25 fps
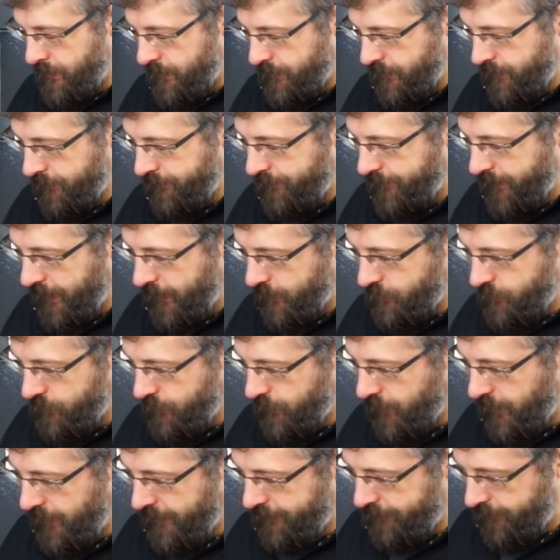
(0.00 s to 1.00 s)
The factory
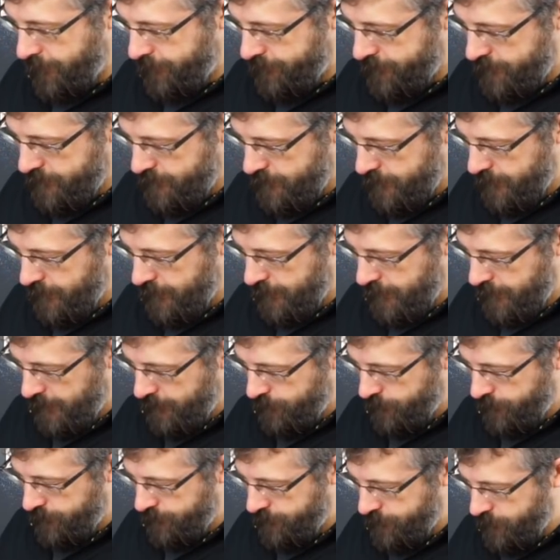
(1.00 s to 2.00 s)
knife, obviously,
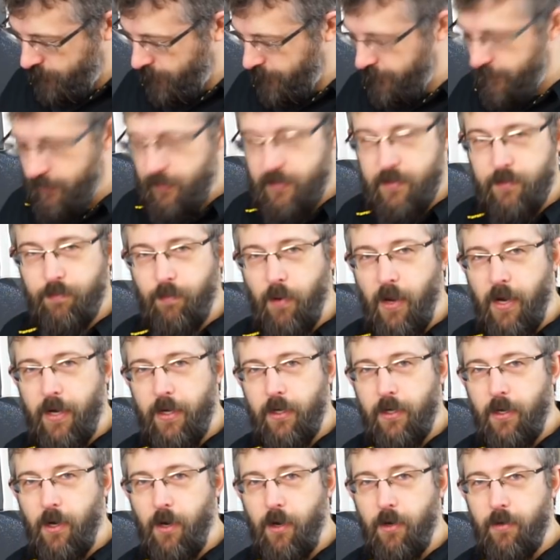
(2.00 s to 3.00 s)
we've got the
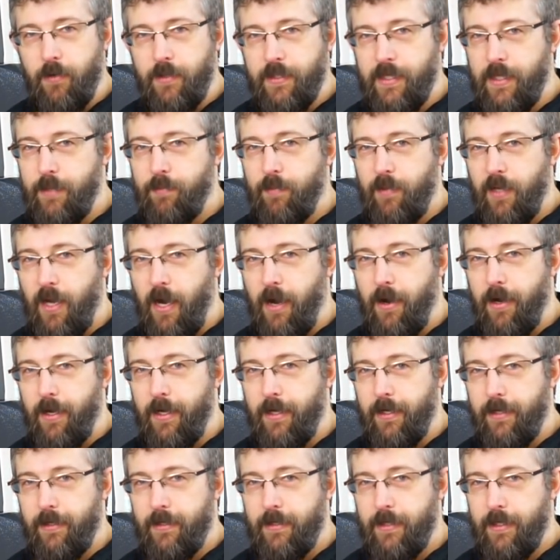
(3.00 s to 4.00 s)
Spyderco deep
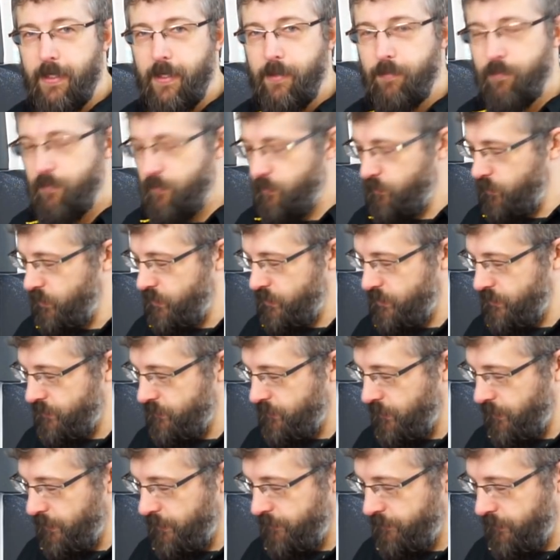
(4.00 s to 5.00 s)
carry clip, which has
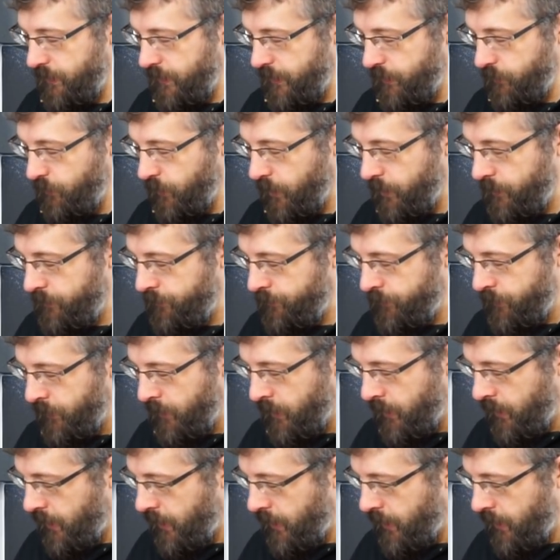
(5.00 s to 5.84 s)
gone really well.